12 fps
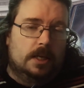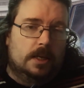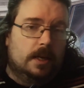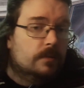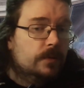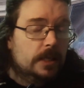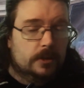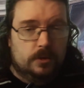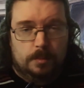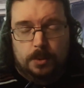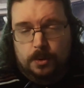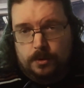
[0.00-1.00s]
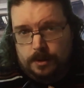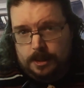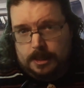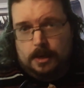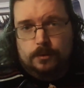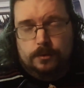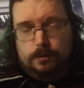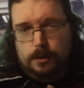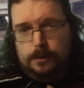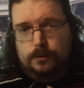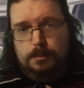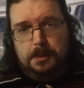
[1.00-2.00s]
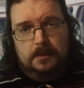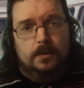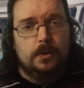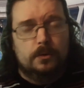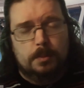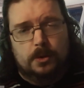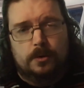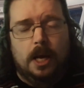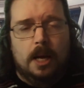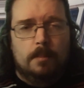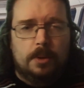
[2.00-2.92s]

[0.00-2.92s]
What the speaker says: not feeling supported in the counseling relationship, being very supported.